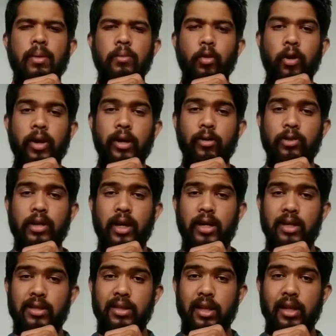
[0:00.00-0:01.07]
I'm going to send
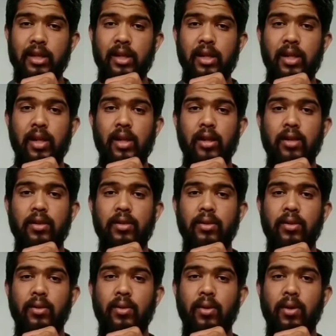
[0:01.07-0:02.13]
the signal
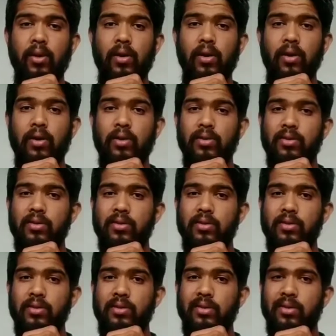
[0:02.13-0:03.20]
to
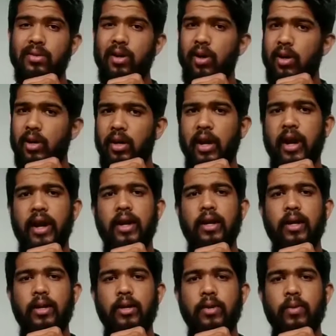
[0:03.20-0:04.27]

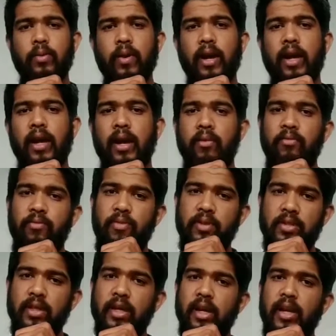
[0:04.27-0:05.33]
contract while I'm
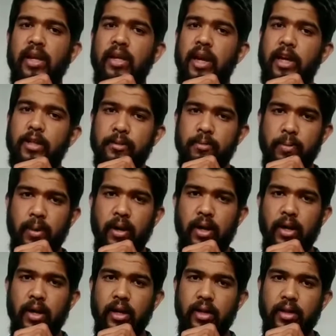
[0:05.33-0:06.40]
physically
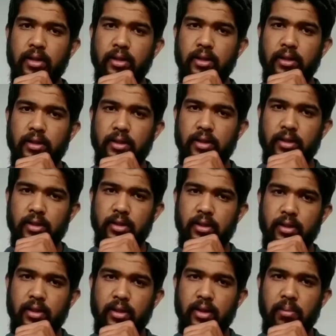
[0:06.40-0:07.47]
expanding
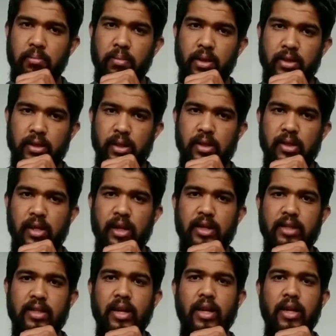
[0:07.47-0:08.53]
the muscle
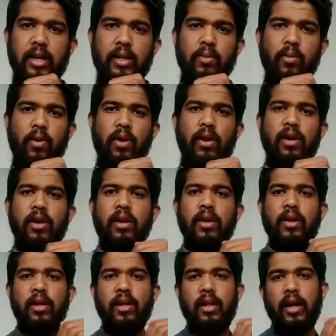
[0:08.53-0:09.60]
sets that are involved.
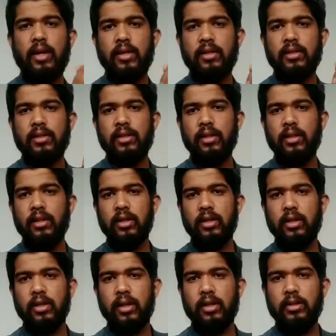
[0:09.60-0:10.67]
That is,
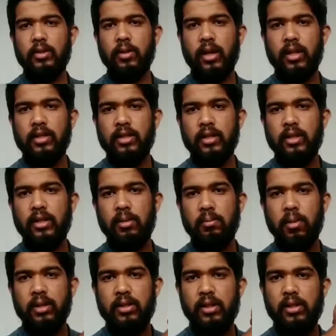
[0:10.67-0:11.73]
as you can see, the
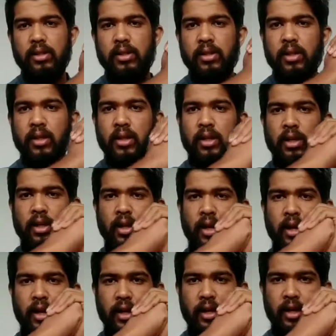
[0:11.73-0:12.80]
muscles that
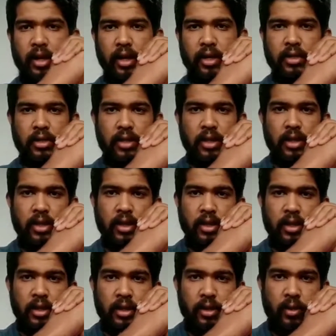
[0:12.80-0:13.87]
are engaged,
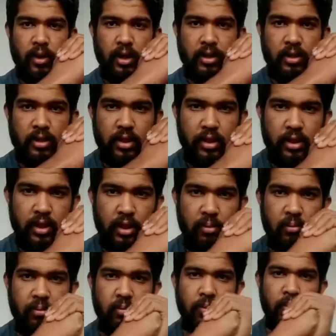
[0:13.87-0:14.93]
you can see
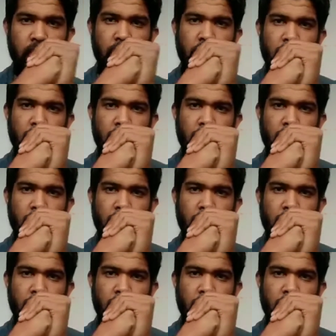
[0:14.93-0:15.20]
them